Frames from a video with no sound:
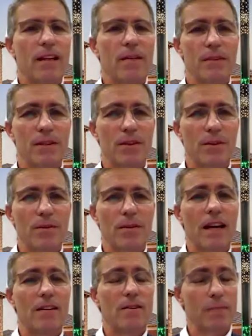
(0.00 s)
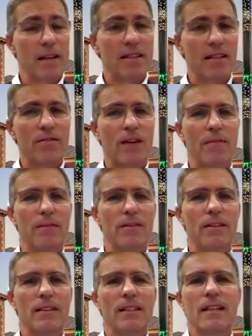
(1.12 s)
that we do and domestic
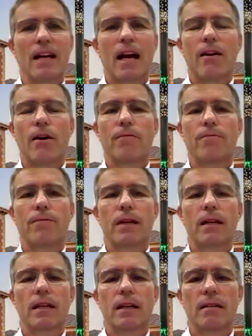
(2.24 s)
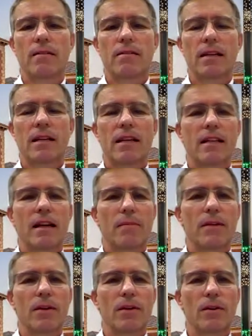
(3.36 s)
travel, and hopefully see that we
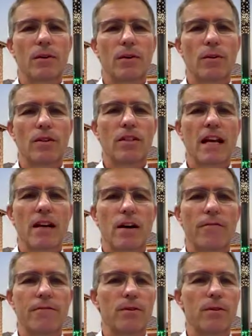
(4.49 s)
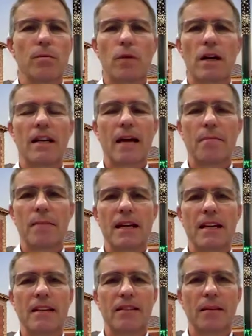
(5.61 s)
don't all jet off to a one-day
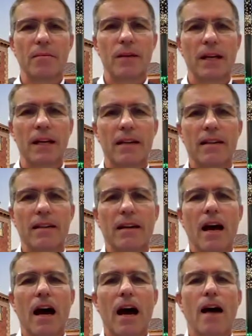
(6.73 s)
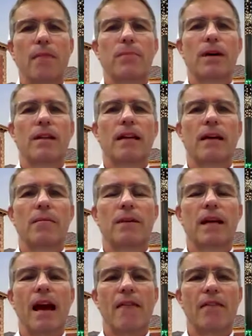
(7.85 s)
meeting somewhere, but that we
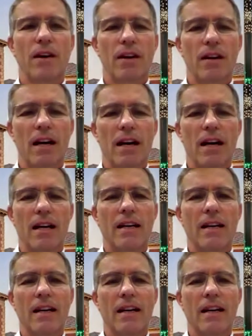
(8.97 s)
have it online.